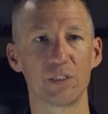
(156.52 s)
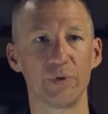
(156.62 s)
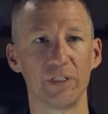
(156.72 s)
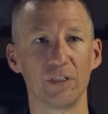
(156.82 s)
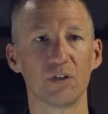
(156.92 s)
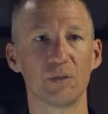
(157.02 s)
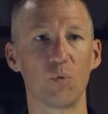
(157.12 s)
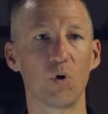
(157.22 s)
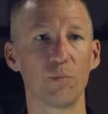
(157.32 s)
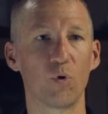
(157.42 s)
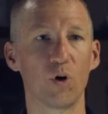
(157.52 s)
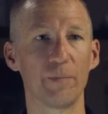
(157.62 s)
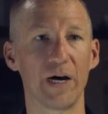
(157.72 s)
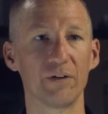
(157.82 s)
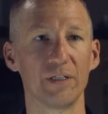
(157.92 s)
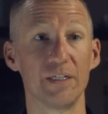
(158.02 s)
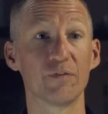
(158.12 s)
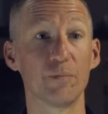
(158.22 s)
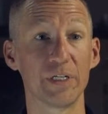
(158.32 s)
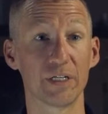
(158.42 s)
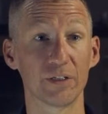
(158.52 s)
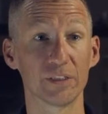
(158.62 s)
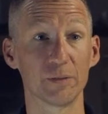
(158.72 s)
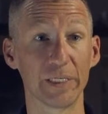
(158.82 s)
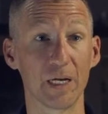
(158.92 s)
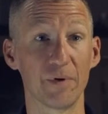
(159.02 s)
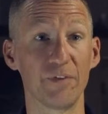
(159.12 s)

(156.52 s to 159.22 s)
as we learn more and more about different materials that become